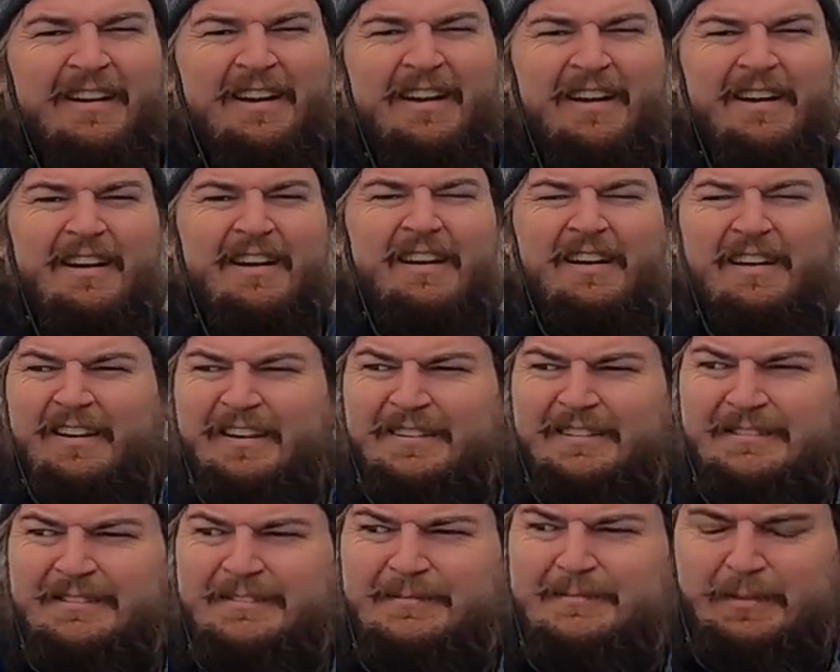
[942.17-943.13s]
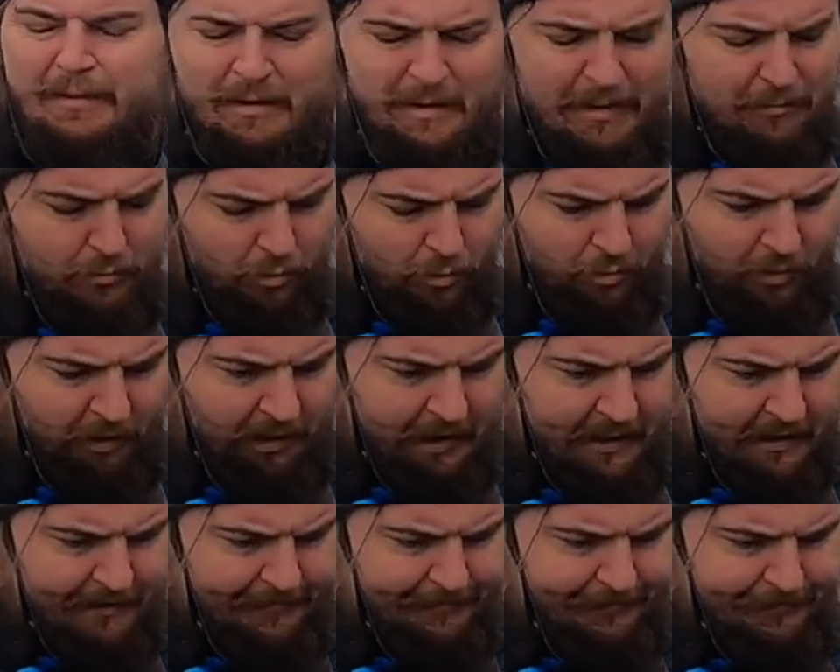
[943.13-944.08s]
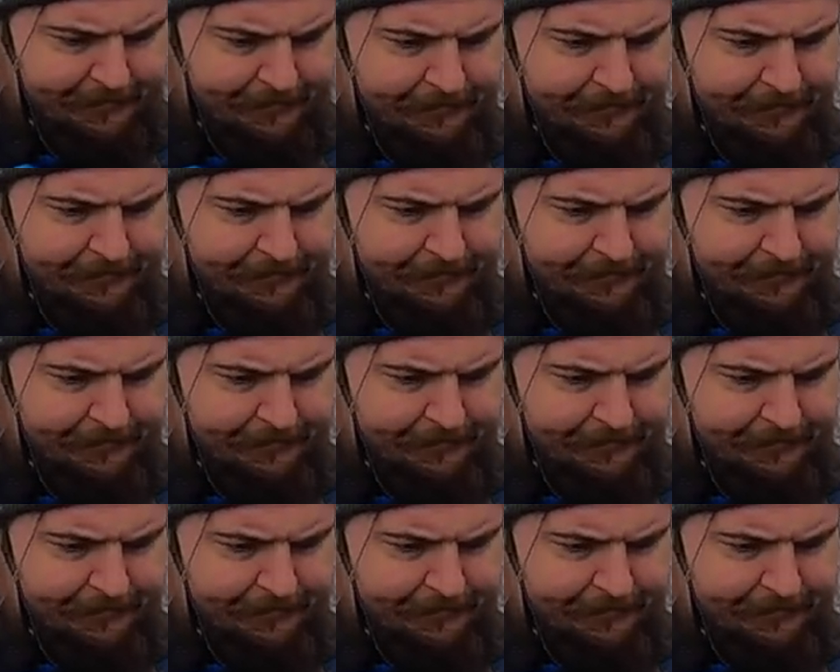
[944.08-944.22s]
I am wore out.